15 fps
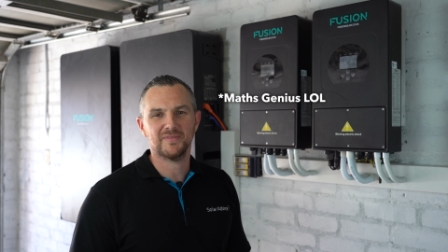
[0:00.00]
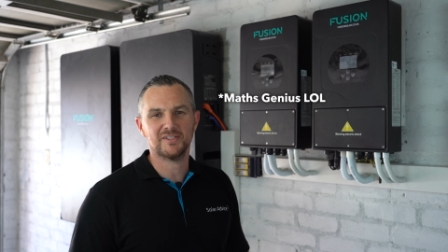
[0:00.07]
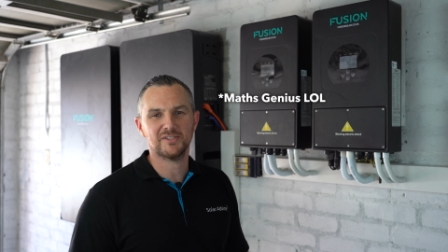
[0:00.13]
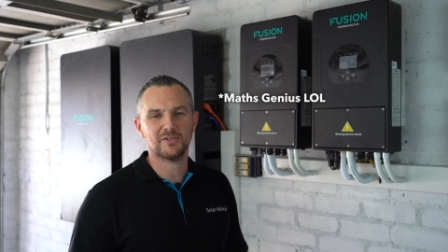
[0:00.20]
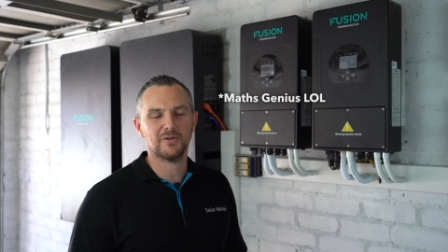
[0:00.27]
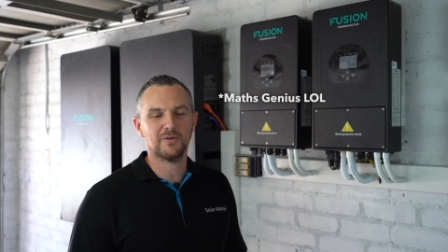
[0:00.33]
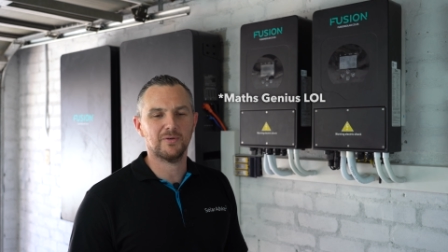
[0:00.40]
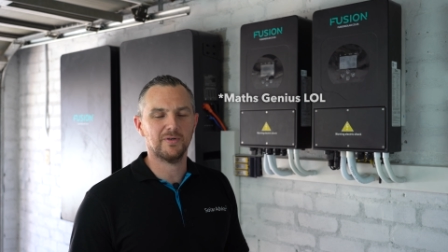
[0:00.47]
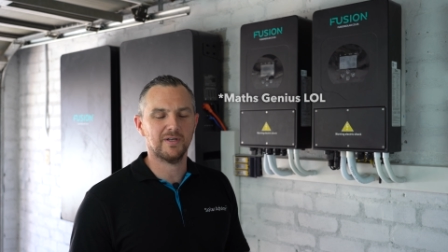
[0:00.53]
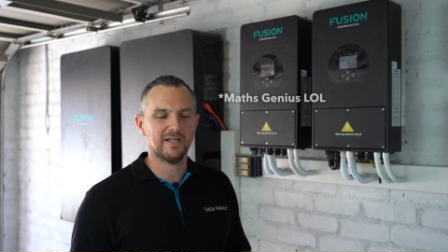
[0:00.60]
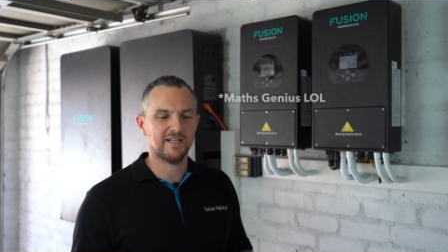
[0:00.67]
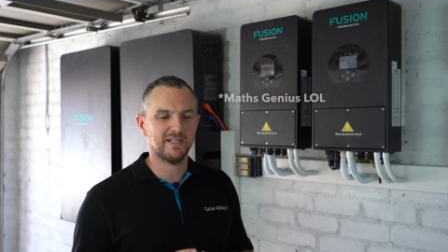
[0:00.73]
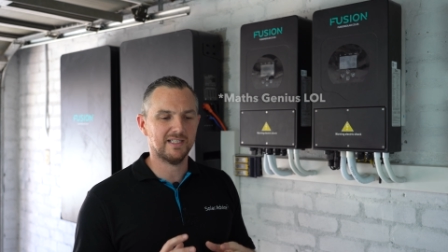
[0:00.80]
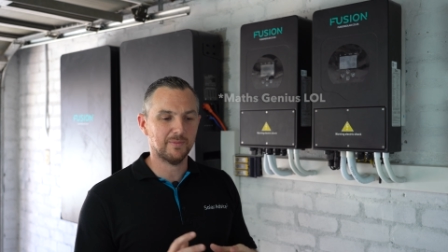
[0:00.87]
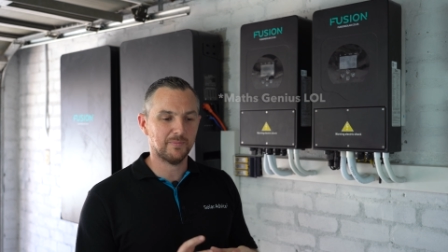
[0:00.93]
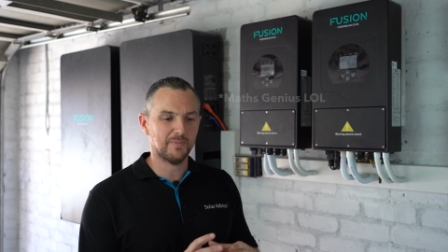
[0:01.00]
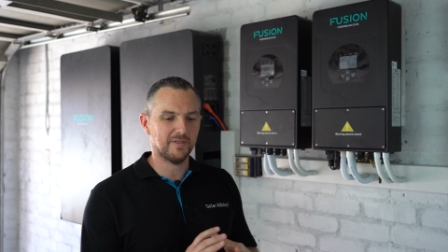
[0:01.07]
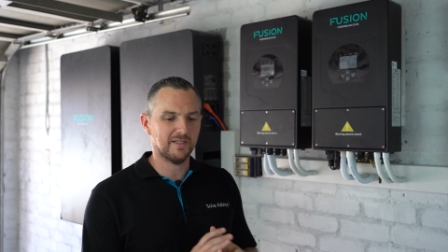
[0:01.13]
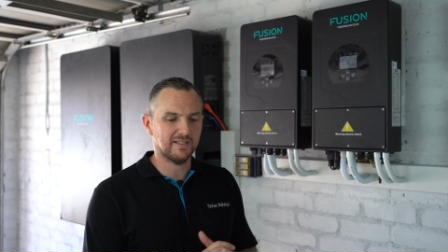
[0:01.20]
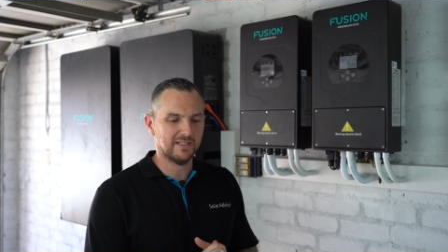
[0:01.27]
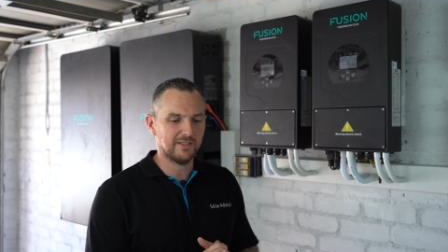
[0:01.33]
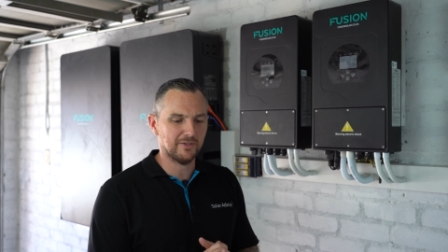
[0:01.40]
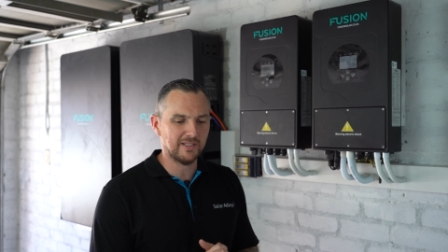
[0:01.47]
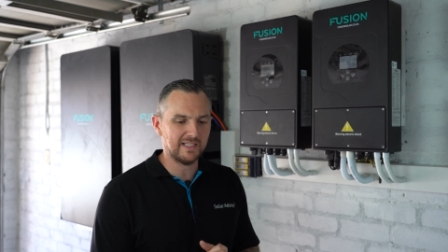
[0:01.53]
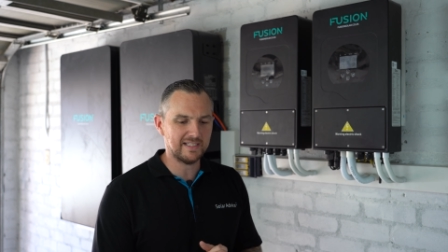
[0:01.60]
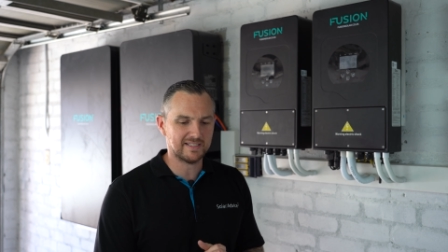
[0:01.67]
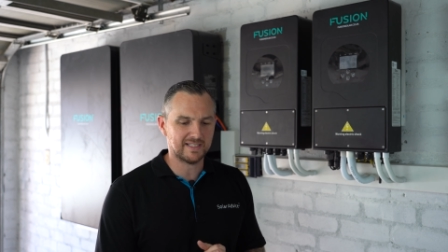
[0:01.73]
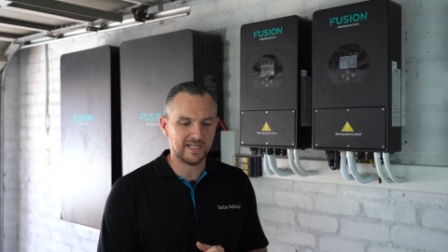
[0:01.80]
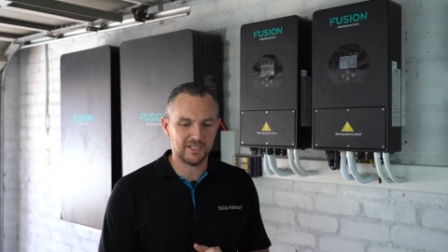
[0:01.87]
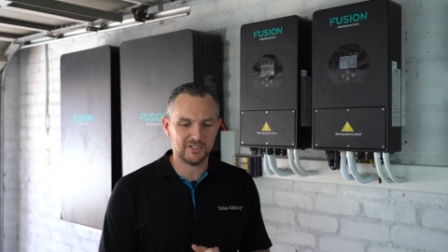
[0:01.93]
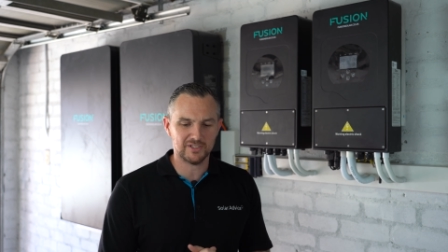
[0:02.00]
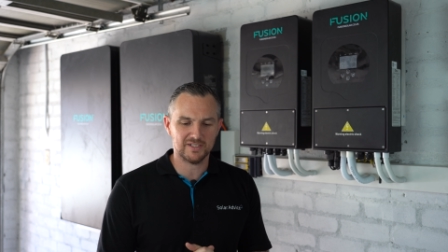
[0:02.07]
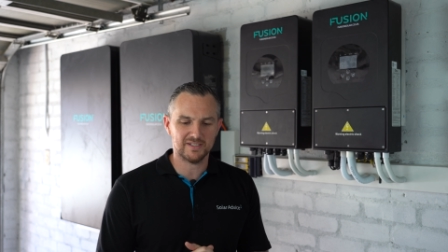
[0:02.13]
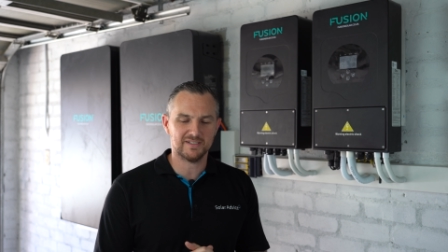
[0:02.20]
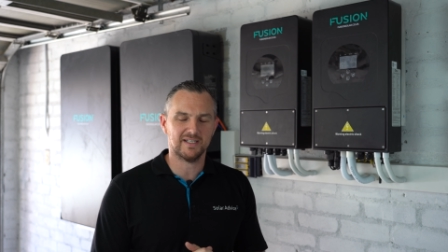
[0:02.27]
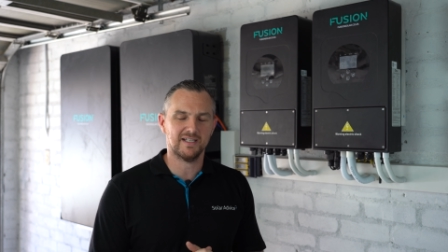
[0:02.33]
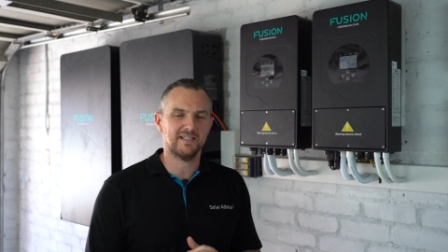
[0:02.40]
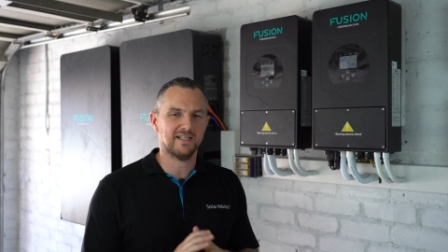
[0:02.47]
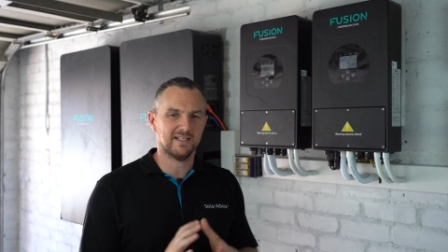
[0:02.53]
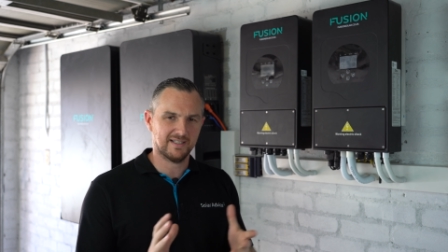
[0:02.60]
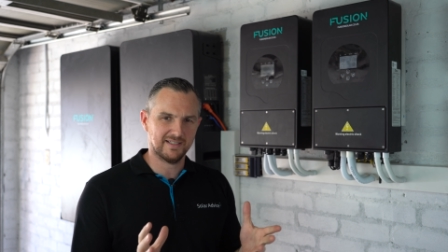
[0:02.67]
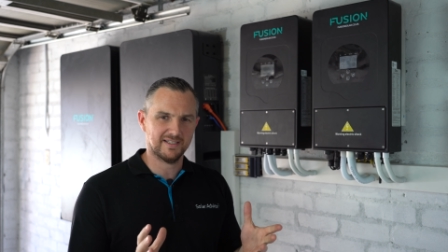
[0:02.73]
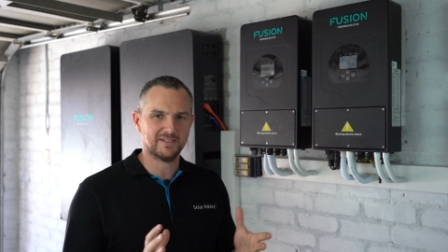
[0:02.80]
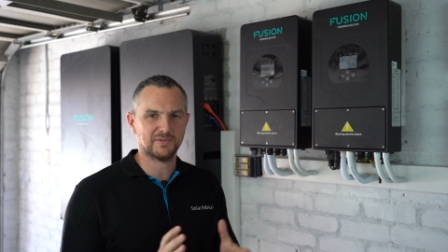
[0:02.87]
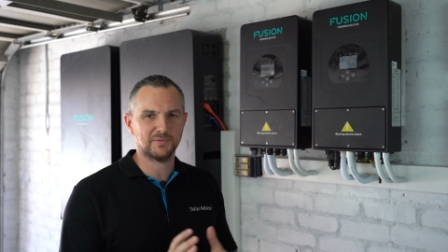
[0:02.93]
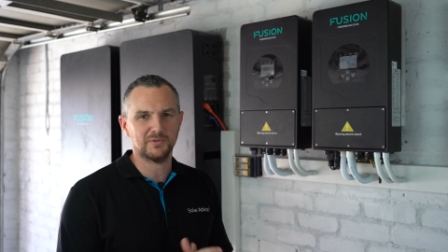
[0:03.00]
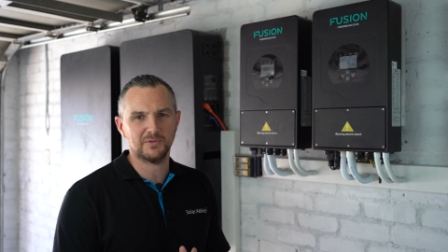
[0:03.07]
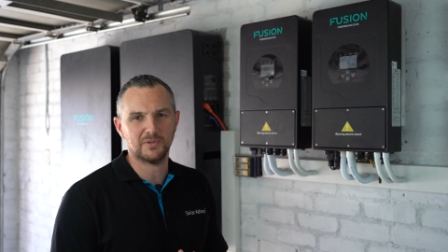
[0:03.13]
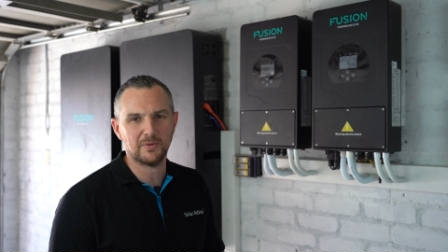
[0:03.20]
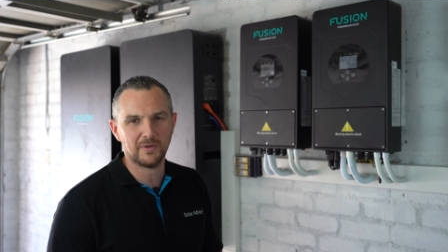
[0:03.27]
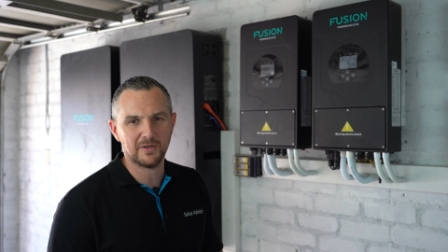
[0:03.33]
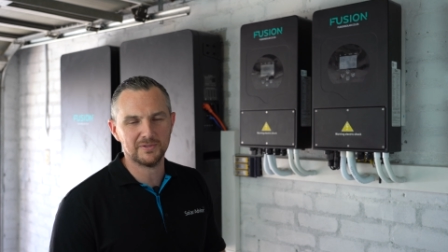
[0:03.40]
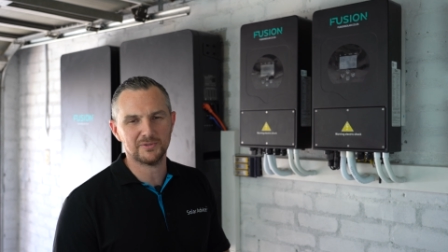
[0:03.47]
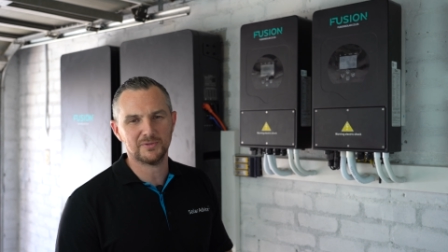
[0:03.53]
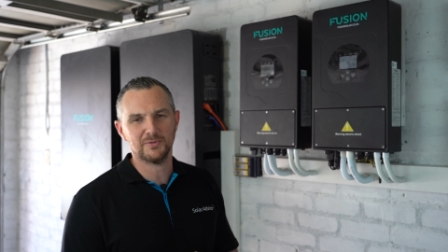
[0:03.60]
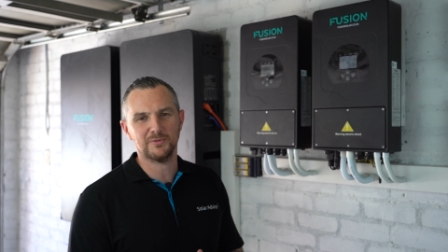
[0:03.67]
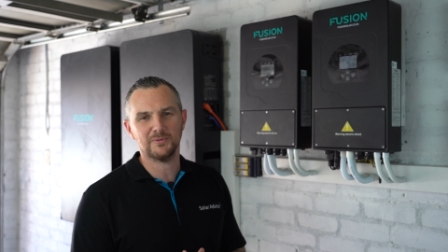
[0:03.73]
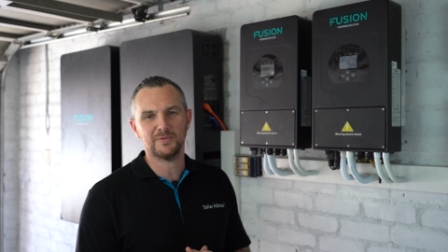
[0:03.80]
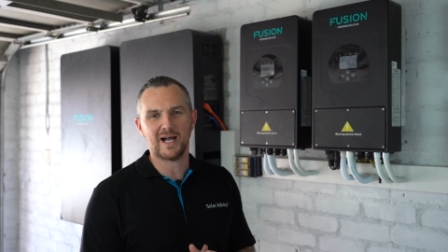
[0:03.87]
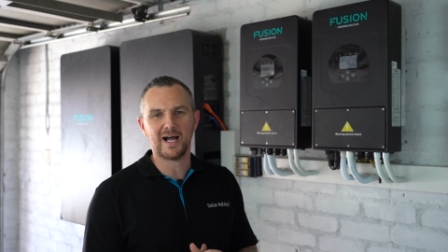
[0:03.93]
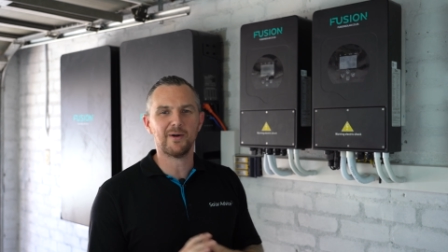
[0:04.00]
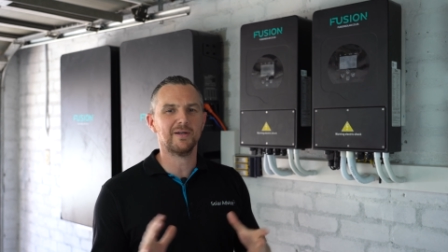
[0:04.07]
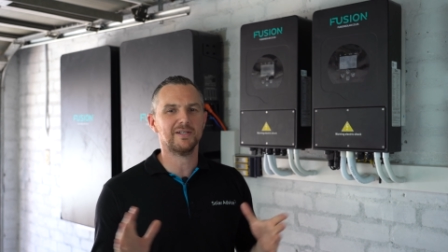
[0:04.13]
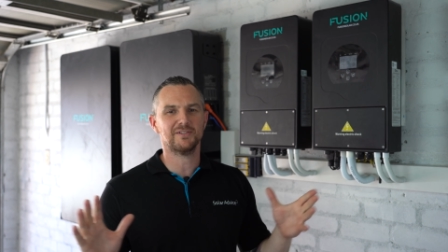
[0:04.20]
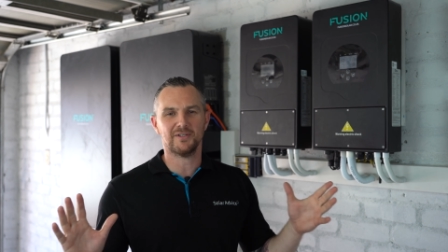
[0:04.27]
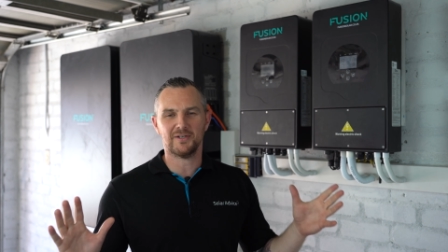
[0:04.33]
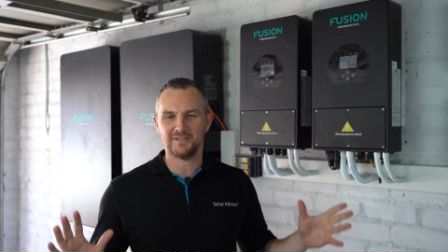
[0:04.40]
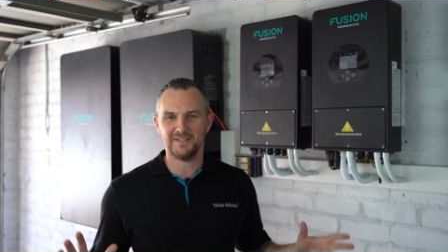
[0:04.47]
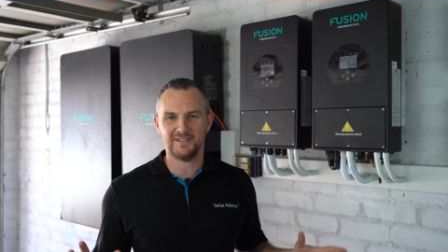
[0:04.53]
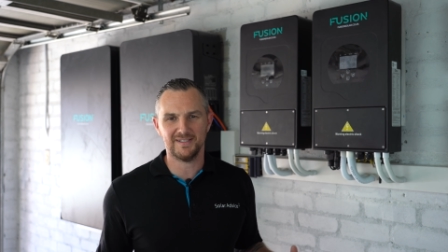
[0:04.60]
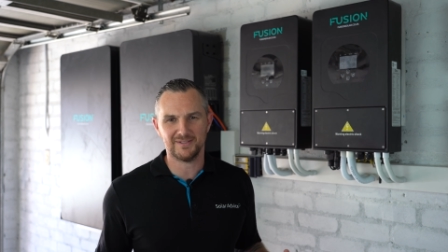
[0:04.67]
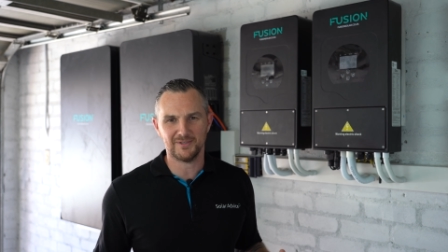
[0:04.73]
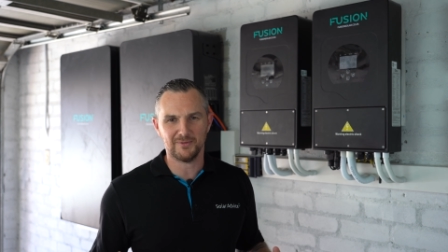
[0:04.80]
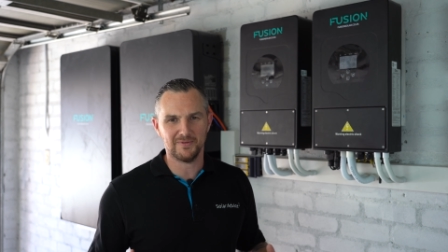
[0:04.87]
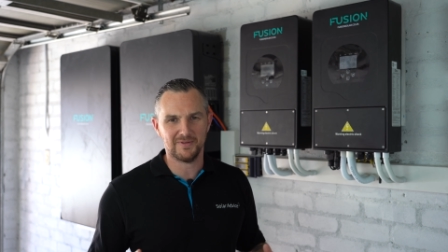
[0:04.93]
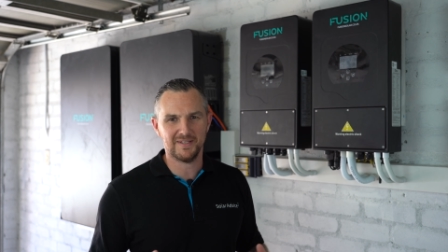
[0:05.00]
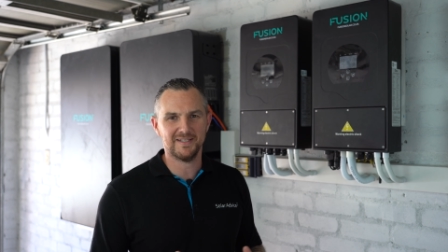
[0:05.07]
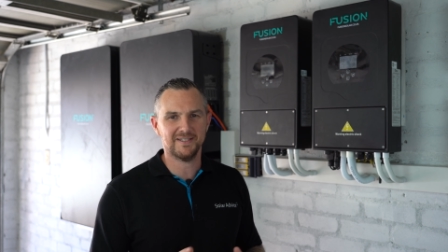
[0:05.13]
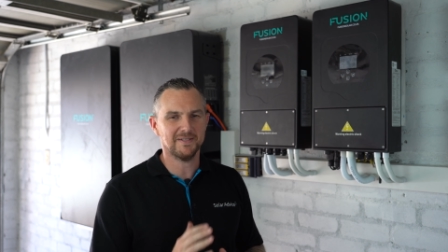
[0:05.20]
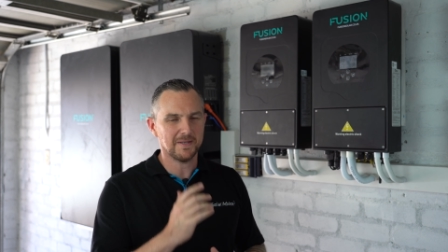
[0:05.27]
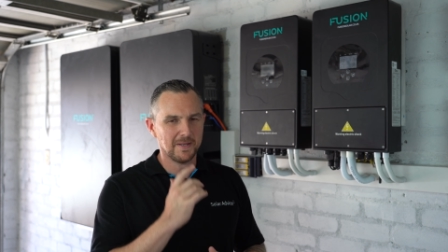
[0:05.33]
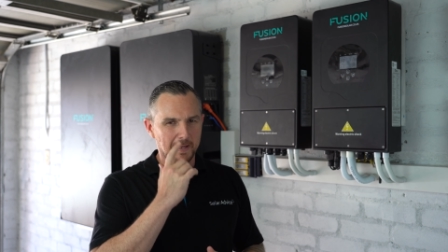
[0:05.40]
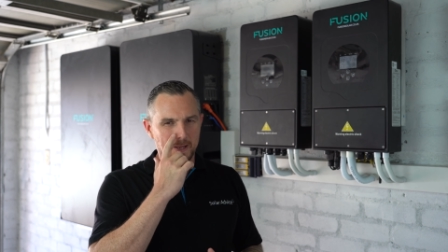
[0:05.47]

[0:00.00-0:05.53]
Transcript: So uh, in, the, in the early stages, and uh, this will go on to how I started this whole thing,